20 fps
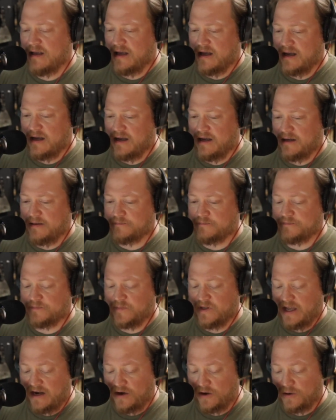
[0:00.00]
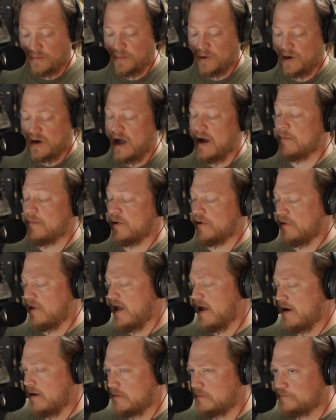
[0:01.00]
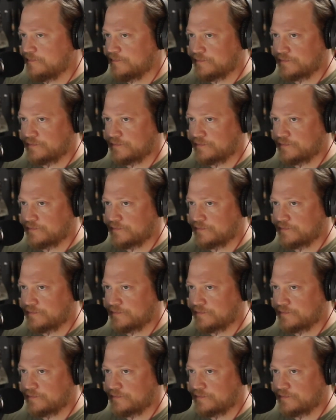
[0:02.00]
that umber layer,